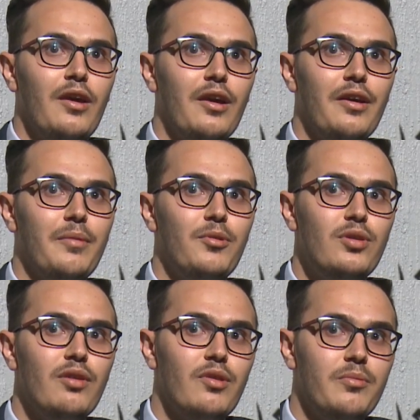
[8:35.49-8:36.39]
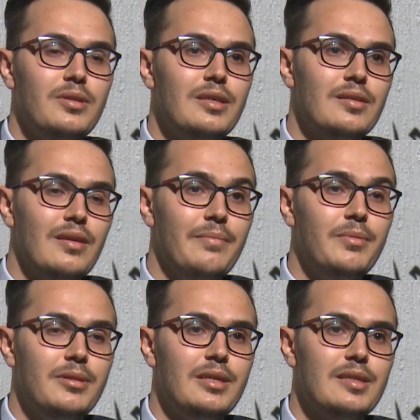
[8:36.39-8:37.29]
the beauty of the
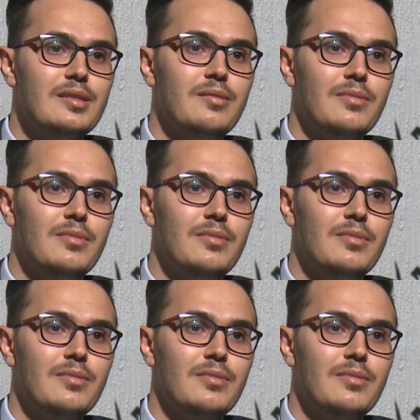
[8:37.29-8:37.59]
MBBT system,